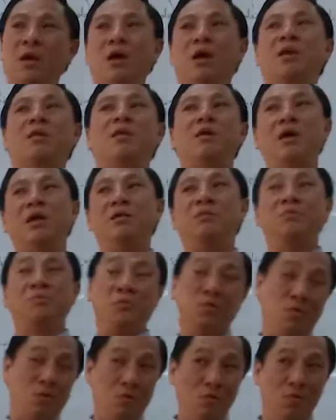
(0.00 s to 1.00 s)
and
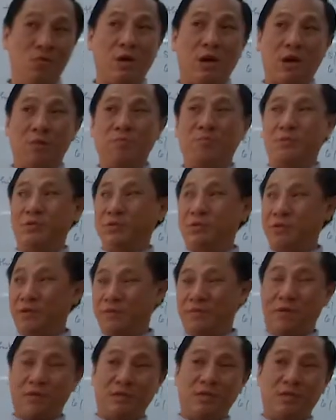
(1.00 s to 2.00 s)
then you can
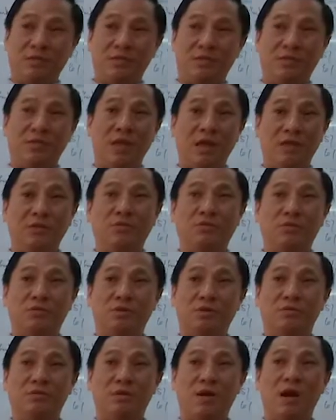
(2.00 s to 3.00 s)
perceive it as
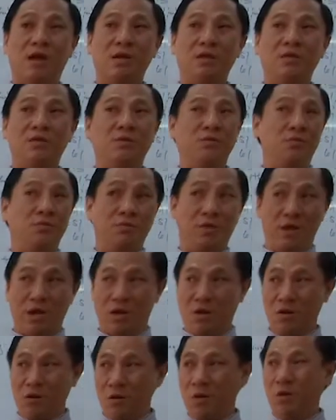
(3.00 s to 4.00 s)
dangerous, right? You
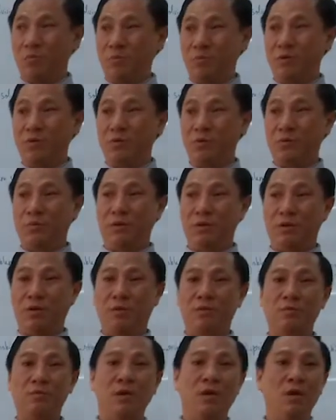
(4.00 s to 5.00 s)
dare not open the
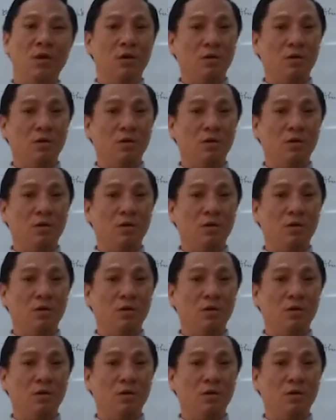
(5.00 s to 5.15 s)
window.